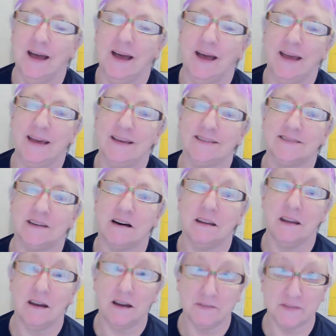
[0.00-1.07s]
It's our
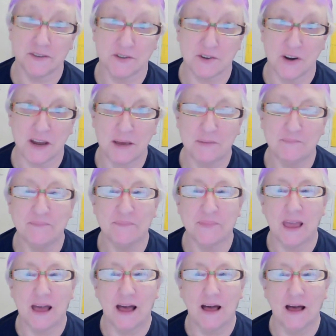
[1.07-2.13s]
live stream.
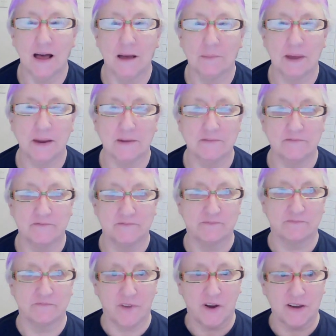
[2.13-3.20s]
I'm
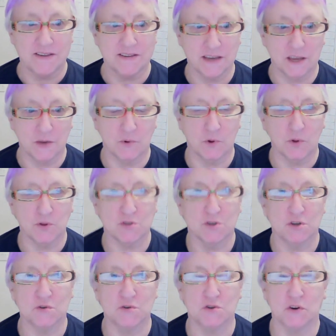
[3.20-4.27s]
inviting you all
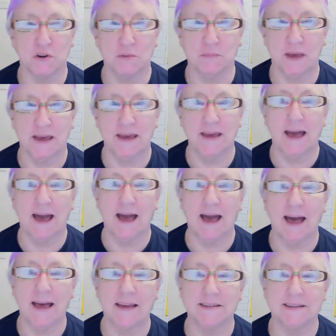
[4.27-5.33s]
to join me,
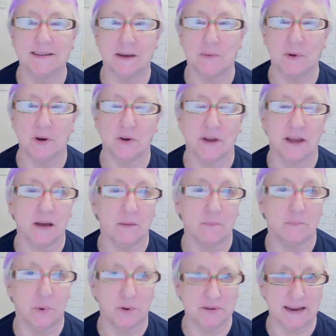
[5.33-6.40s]
and today we're looking at
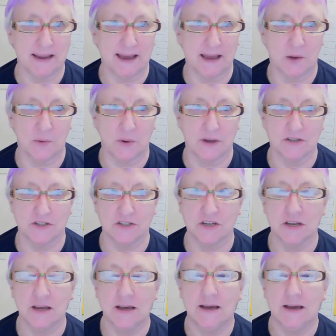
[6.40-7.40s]
body language.